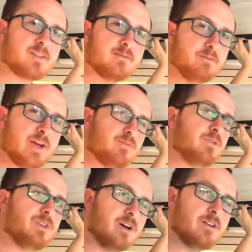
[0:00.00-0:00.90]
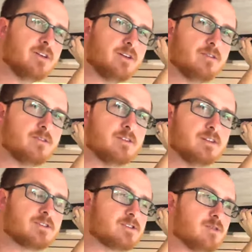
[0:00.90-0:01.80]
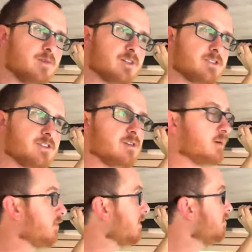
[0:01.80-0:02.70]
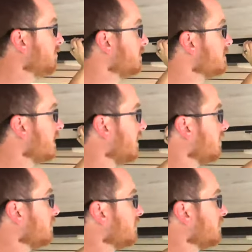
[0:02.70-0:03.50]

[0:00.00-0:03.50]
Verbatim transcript: men will not know so much until my wife points it out.